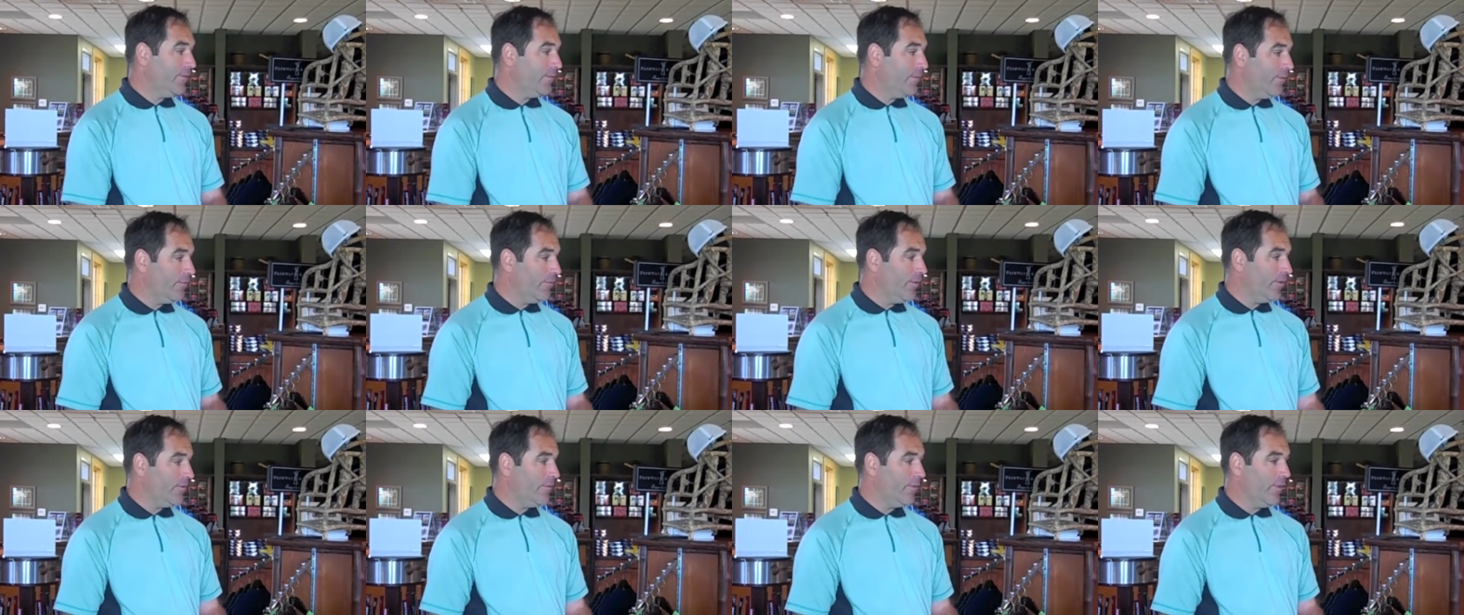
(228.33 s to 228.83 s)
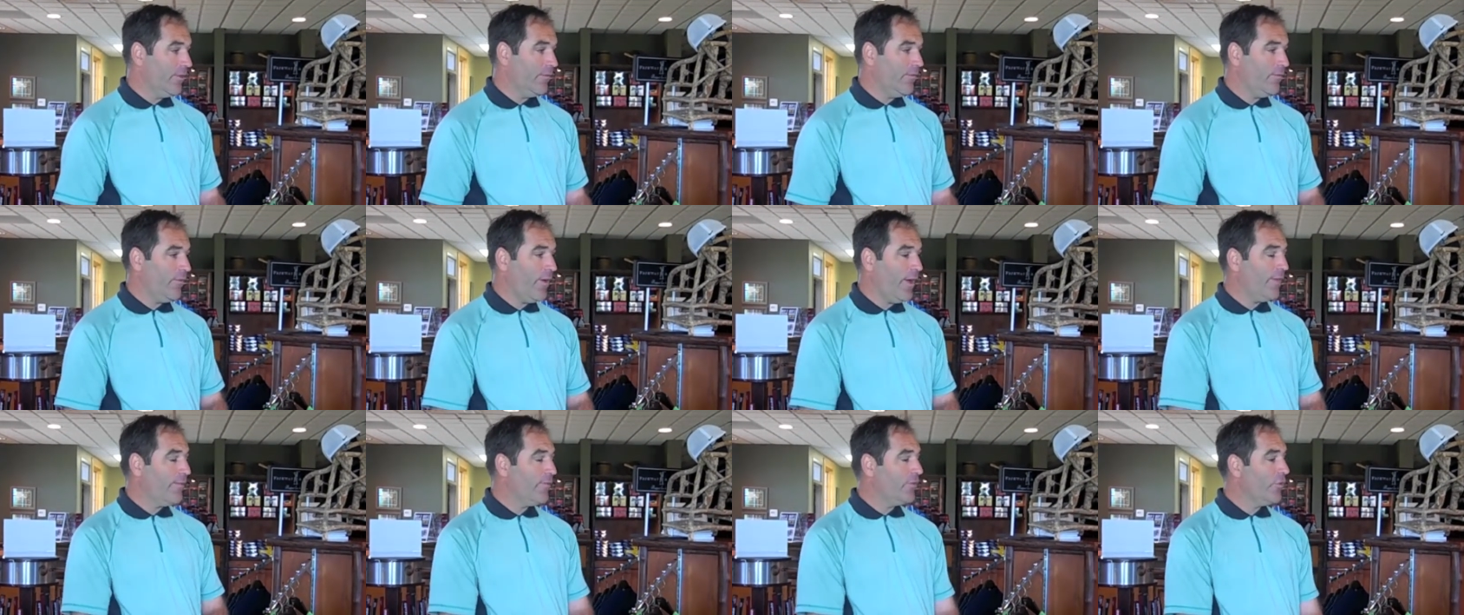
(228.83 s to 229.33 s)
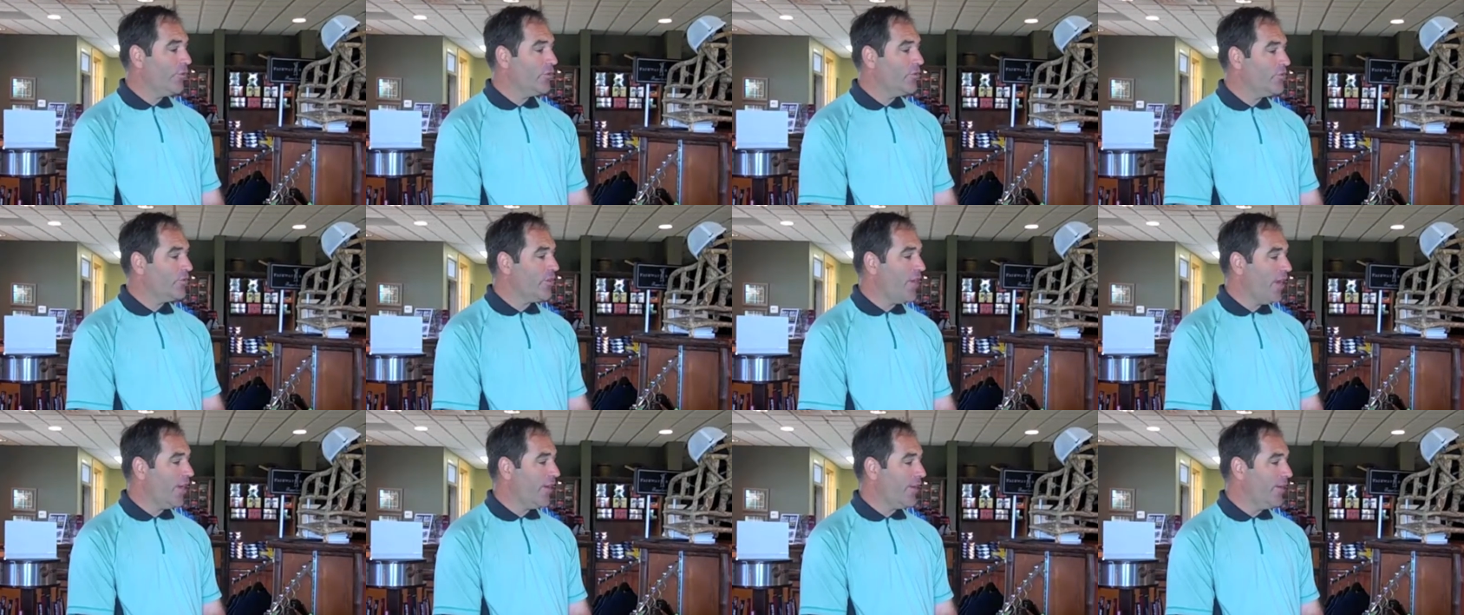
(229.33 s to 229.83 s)
It's a mm-hmm. it's a five thirty
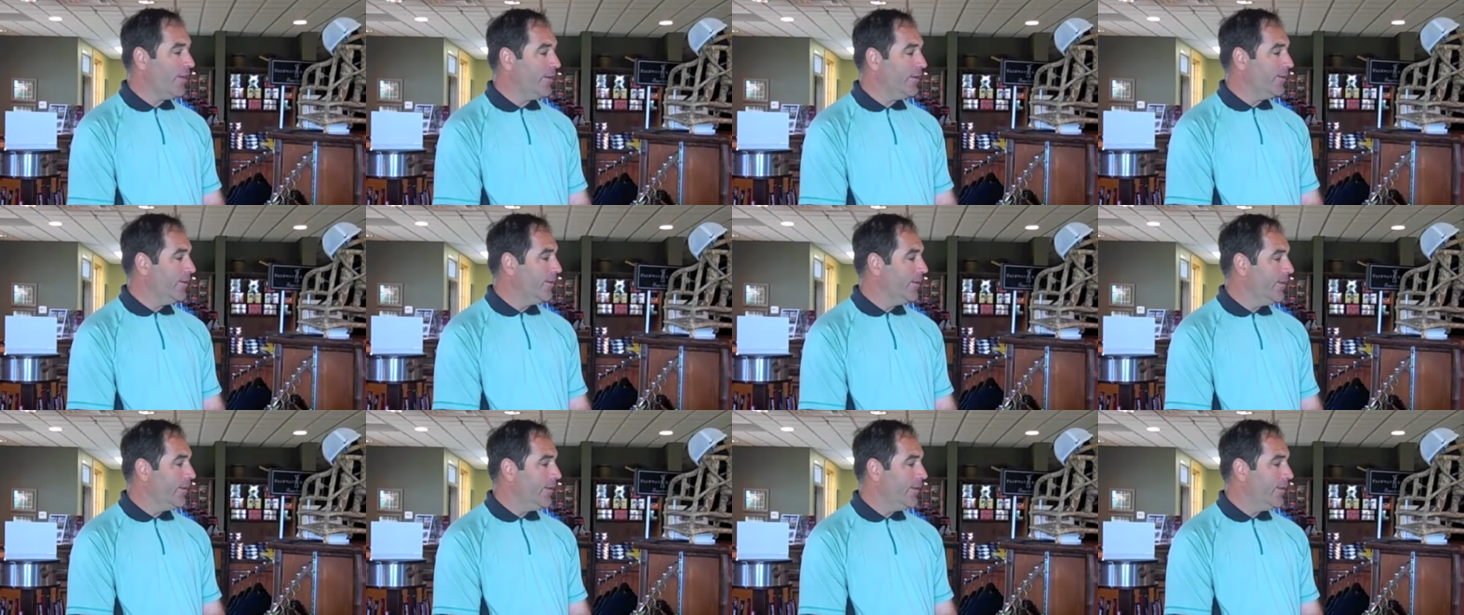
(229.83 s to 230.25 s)
shotgun.